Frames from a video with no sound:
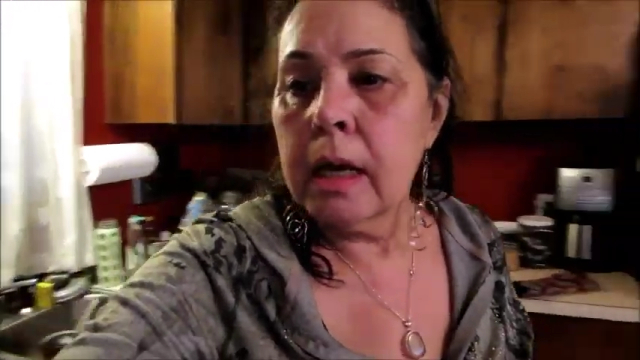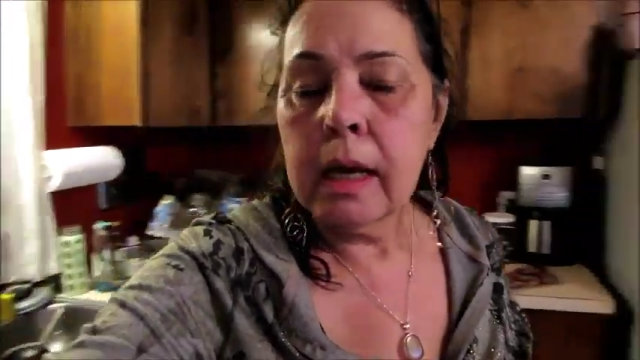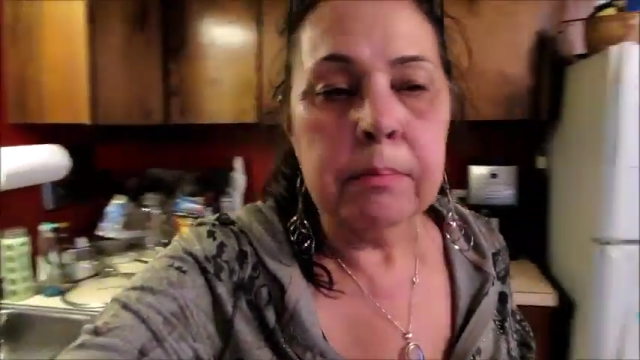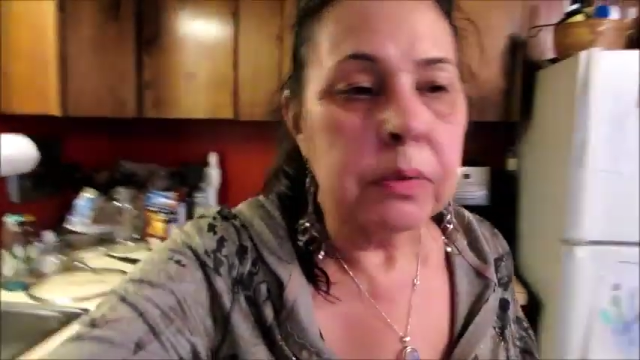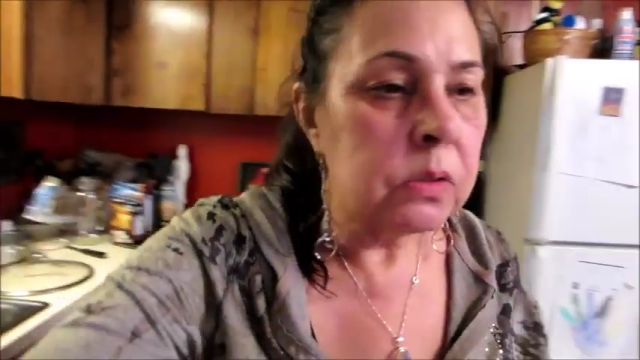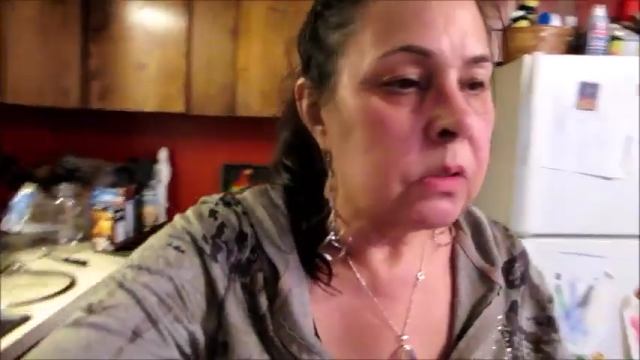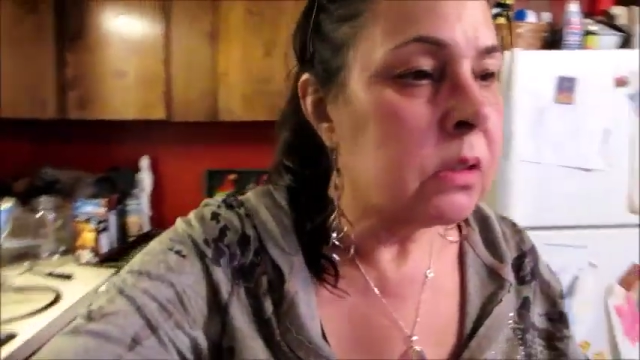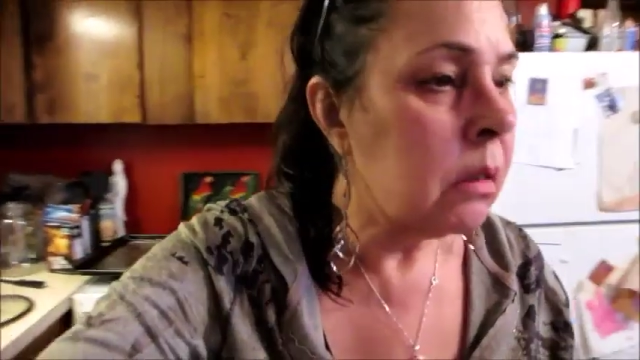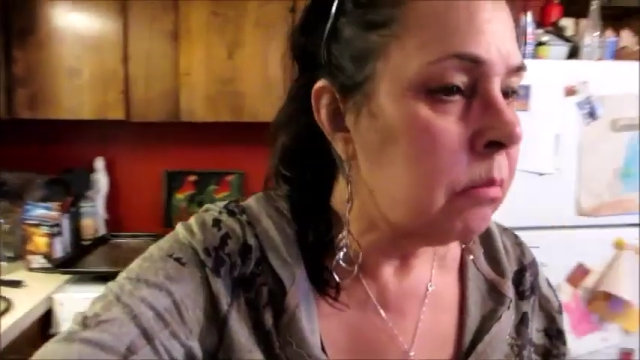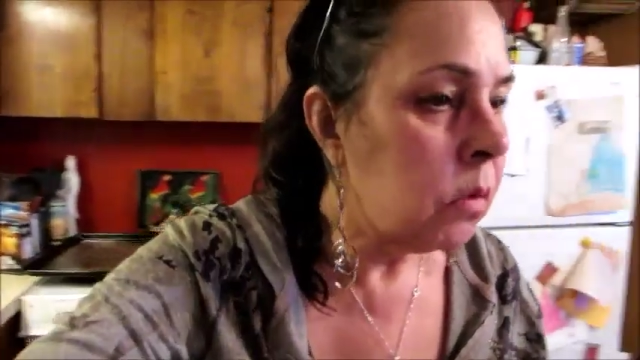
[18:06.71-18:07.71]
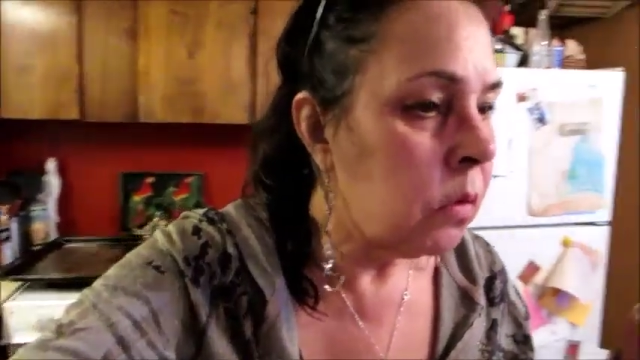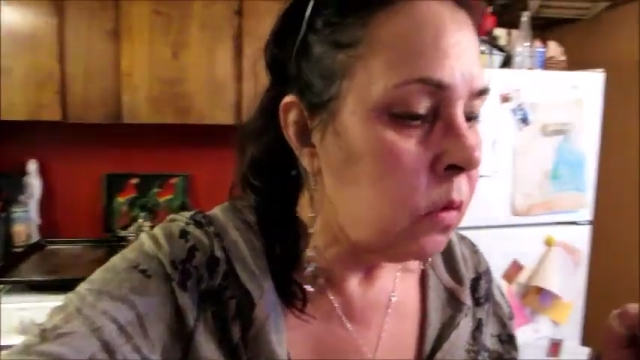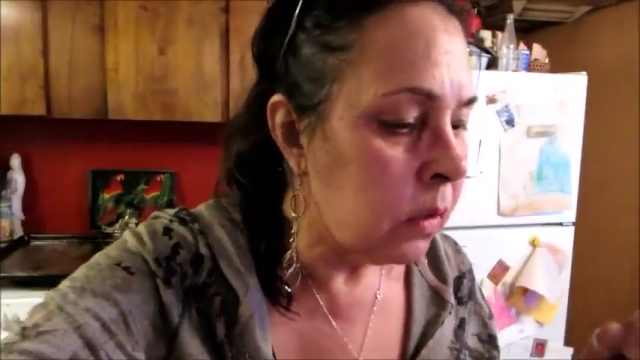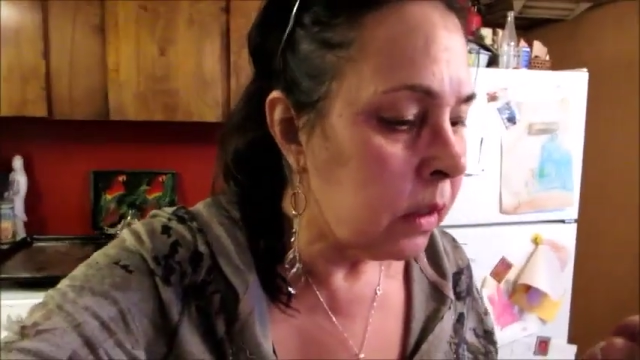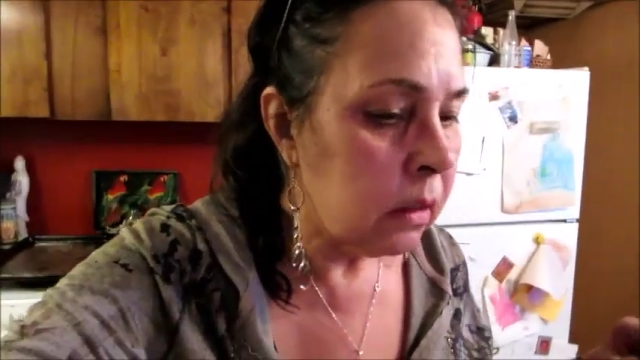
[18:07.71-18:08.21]
and put some
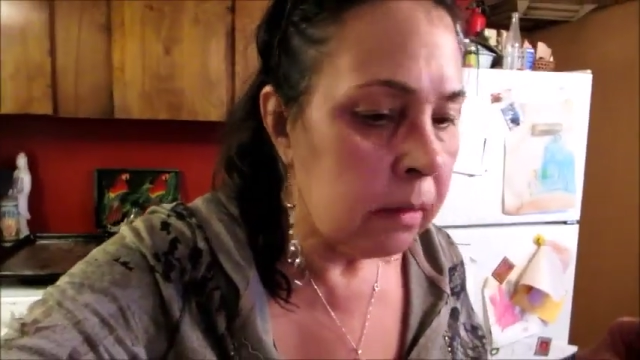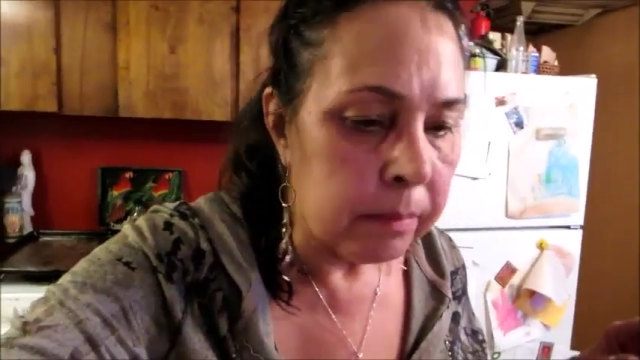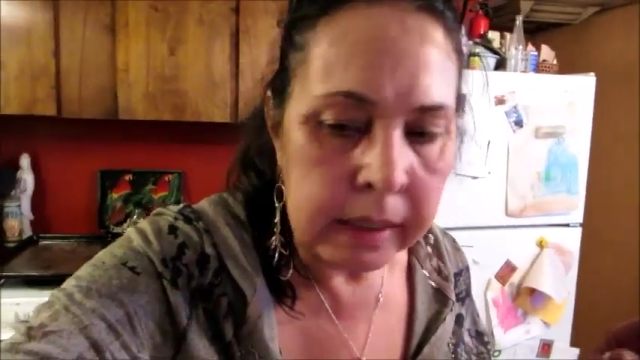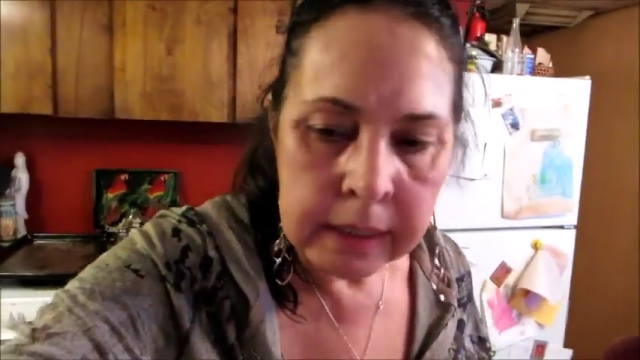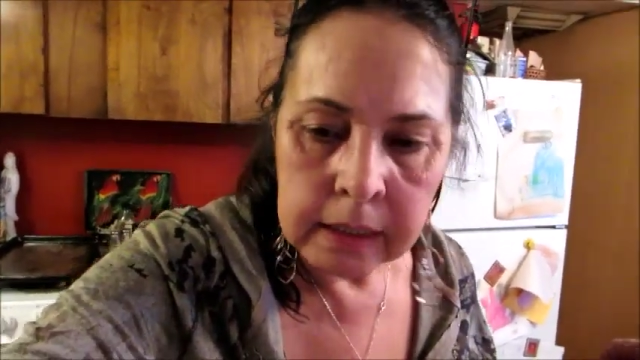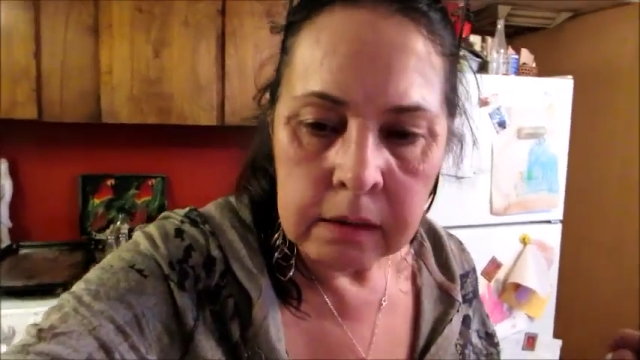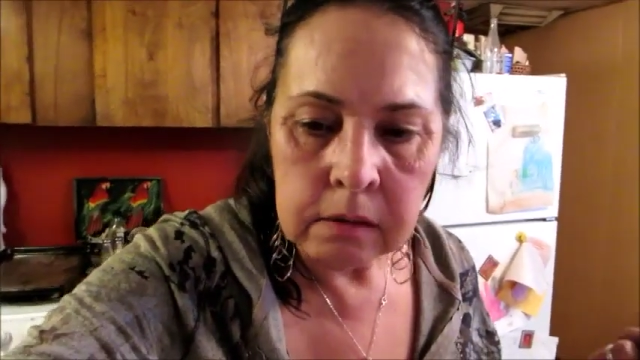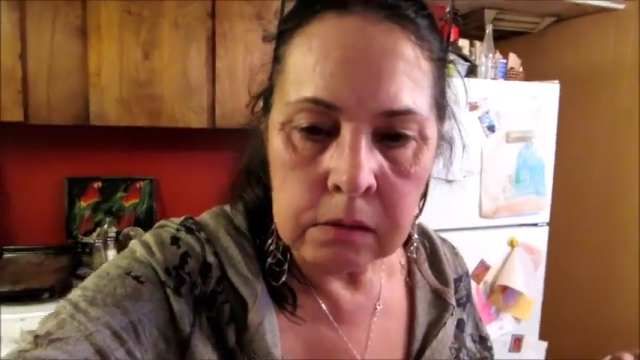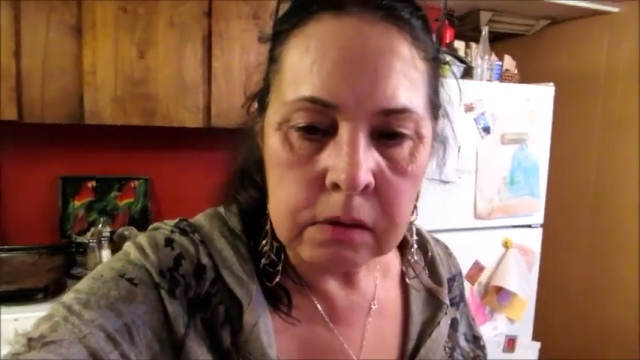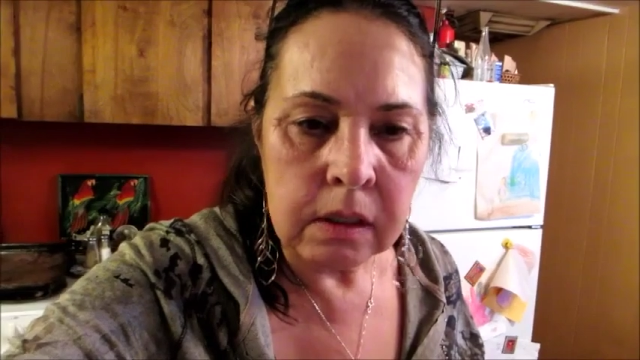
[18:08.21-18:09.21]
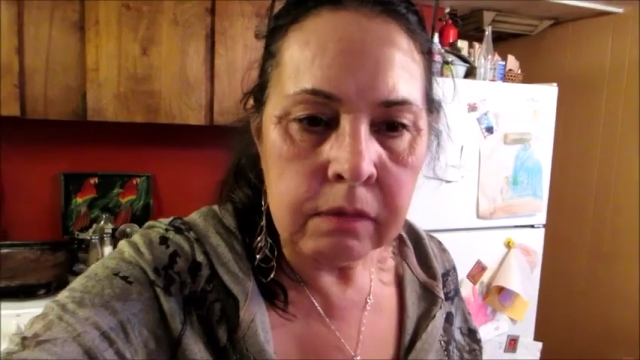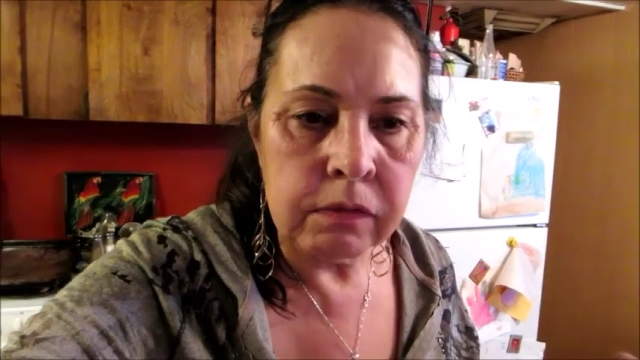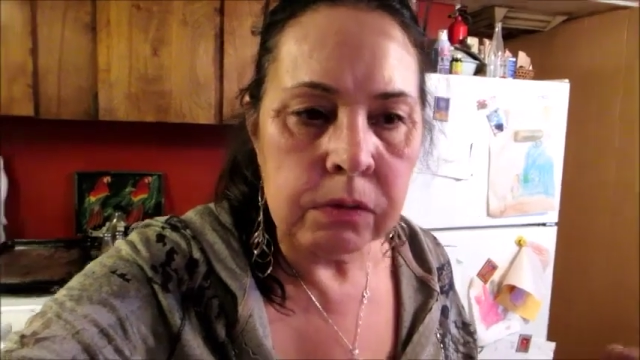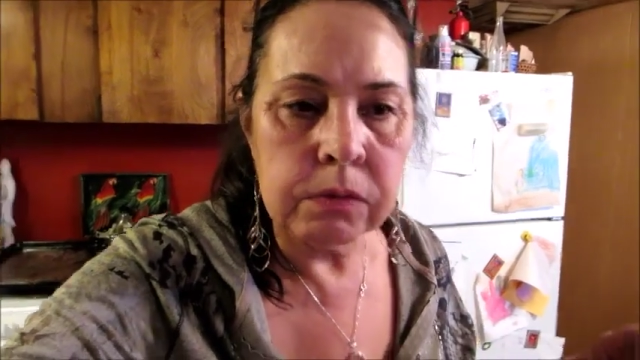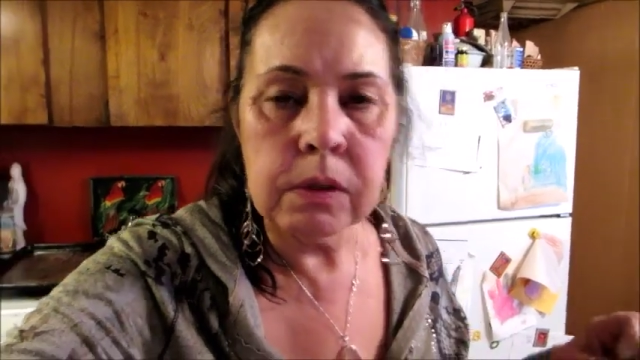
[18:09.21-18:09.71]
oil on my nails. They
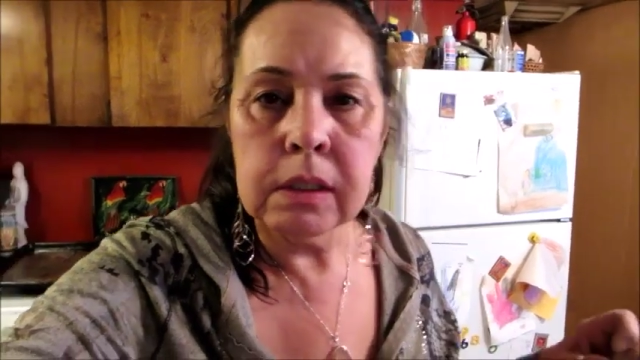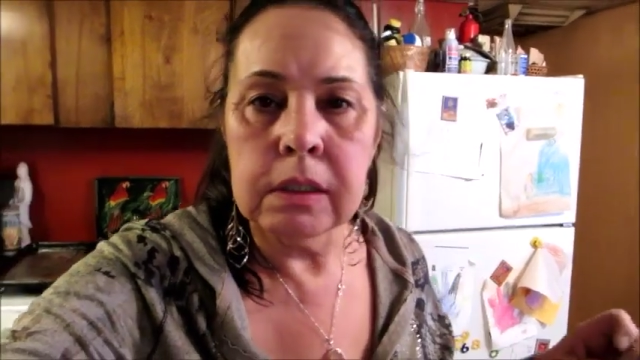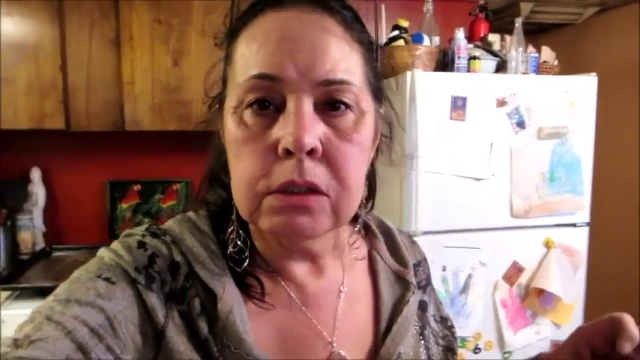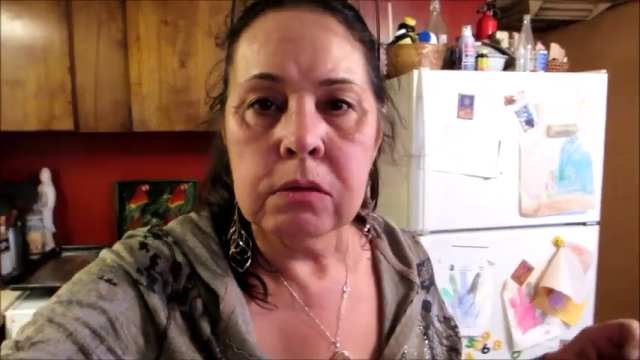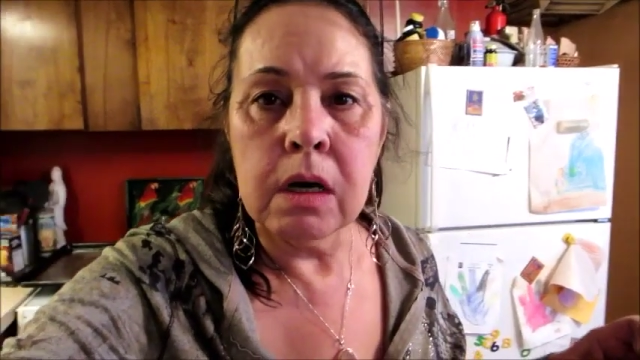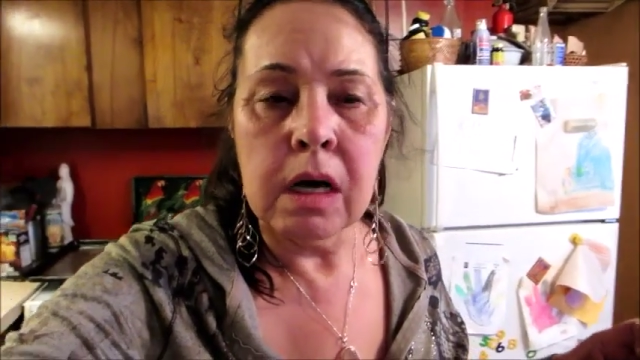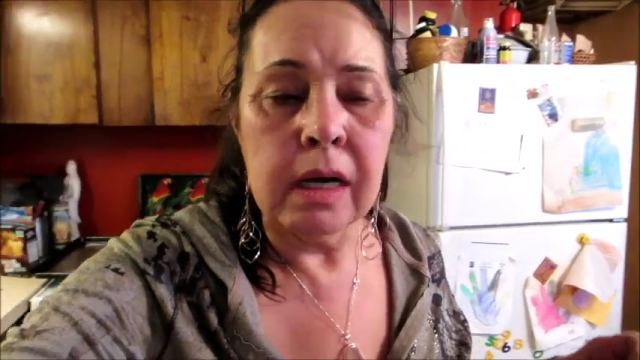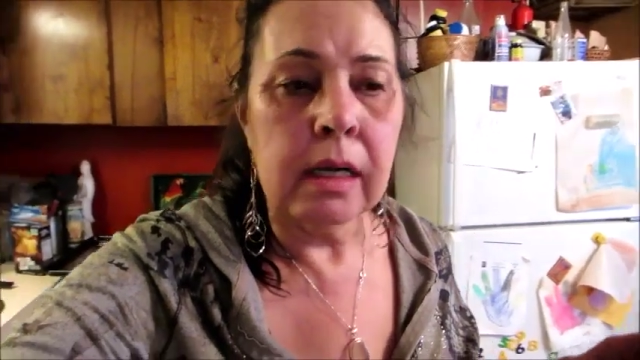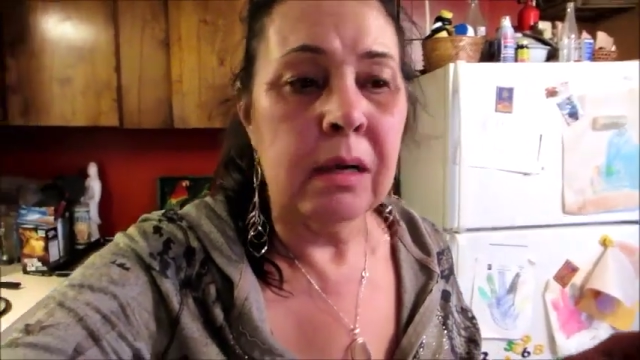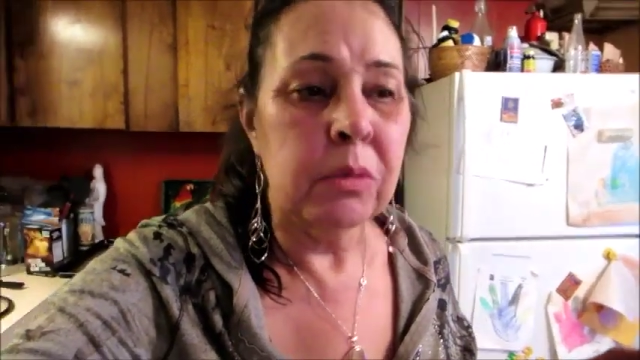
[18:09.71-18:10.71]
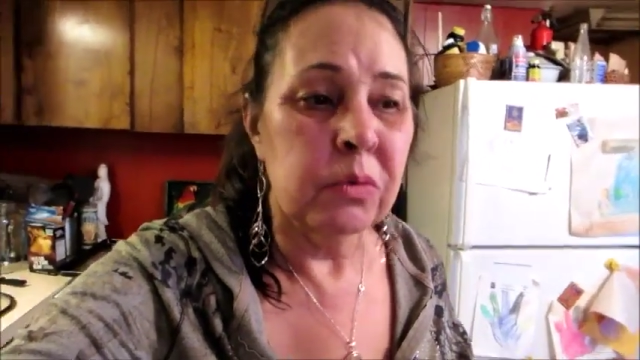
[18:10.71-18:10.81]
feel really dry. I